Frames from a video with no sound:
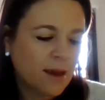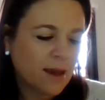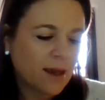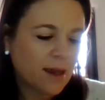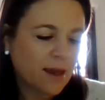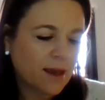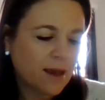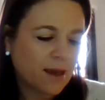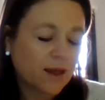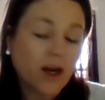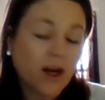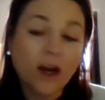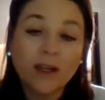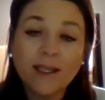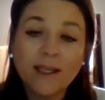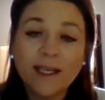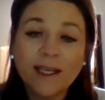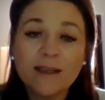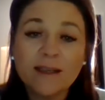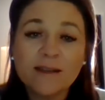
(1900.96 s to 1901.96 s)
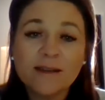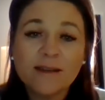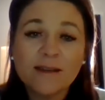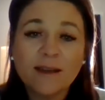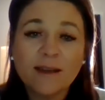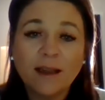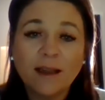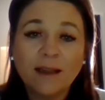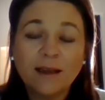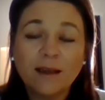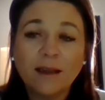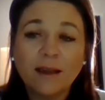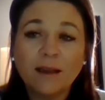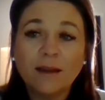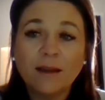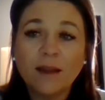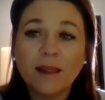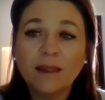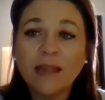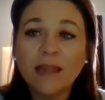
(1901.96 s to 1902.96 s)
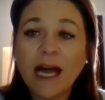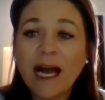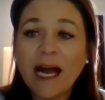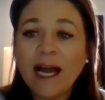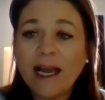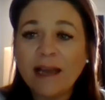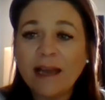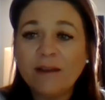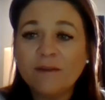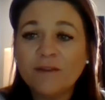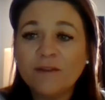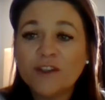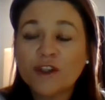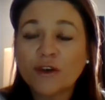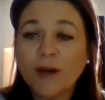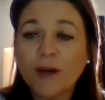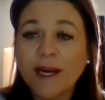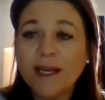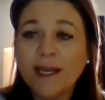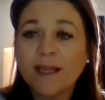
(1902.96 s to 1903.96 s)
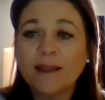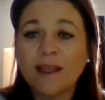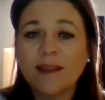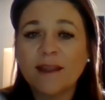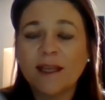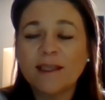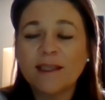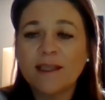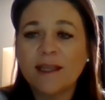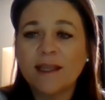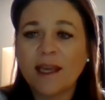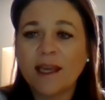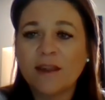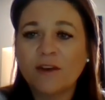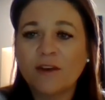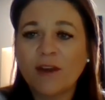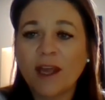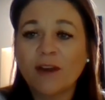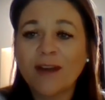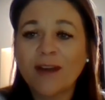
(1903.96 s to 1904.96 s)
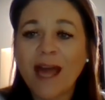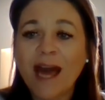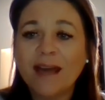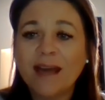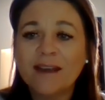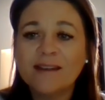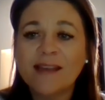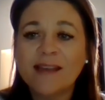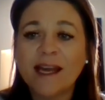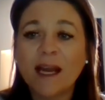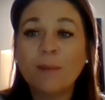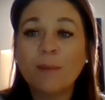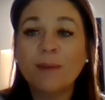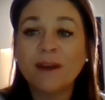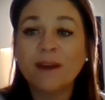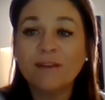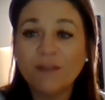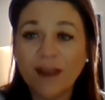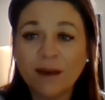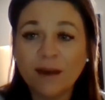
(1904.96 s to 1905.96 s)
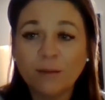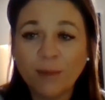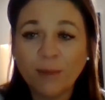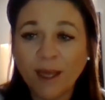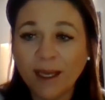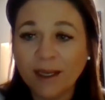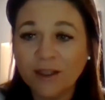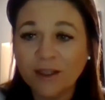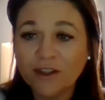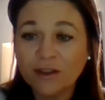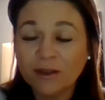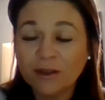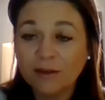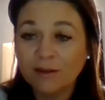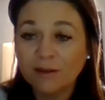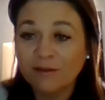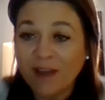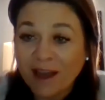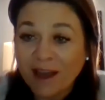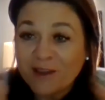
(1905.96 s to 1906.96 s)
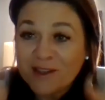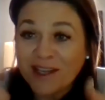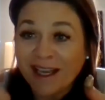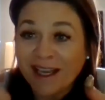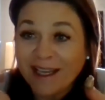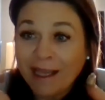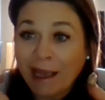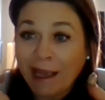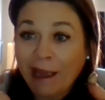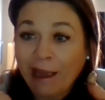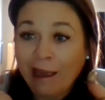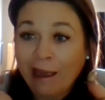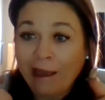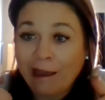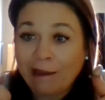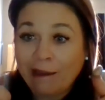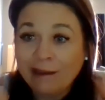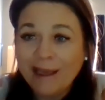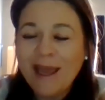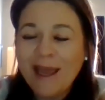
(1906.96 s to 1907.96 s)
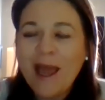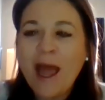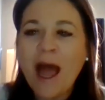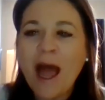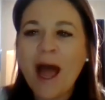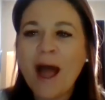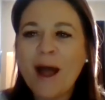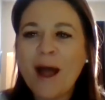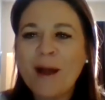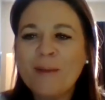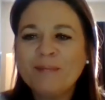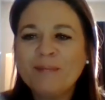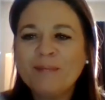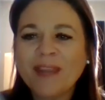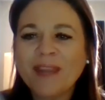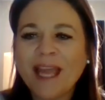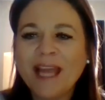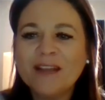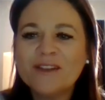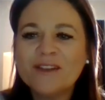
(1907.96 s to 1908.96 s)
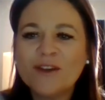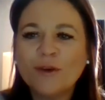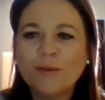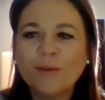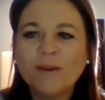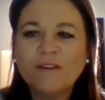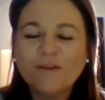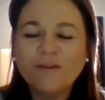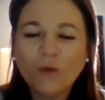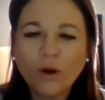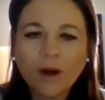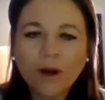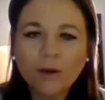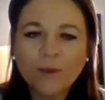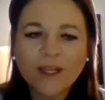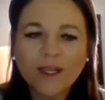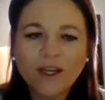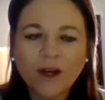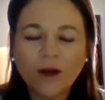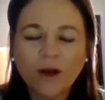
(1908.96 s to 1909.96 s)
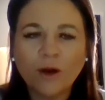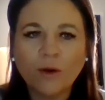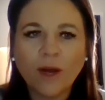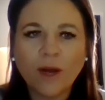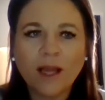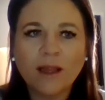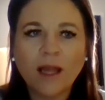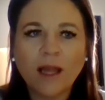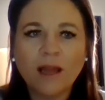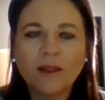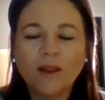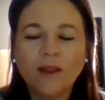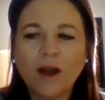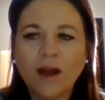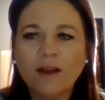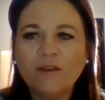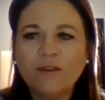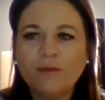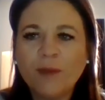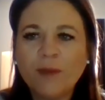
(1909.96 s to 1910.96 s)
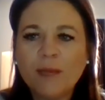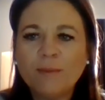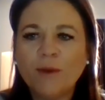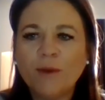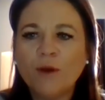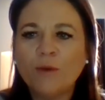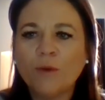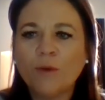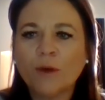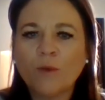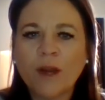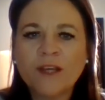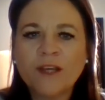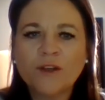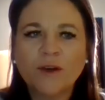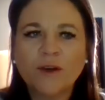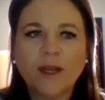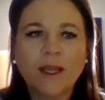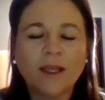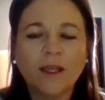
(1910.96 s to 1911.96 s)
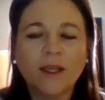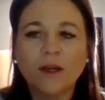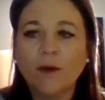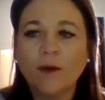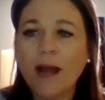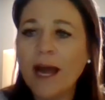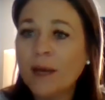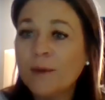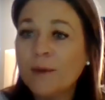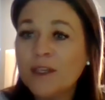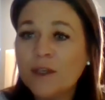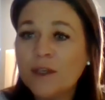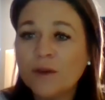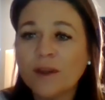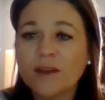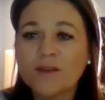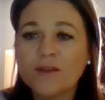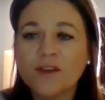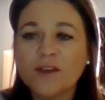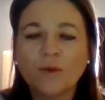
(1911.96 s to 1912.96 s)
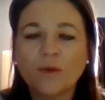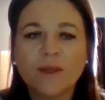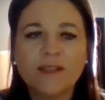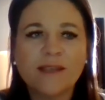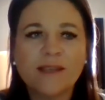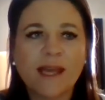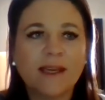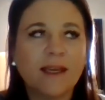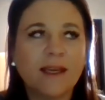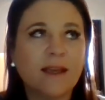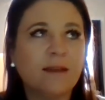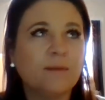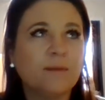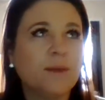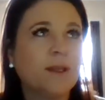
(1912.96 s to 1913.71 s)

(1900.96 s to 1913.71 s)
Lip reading: Carlita's live training that they did the other day on how to set up an event page. Val's like, yeah. And so before we go, a lot of people were wondering, how do we do this? Do we set it,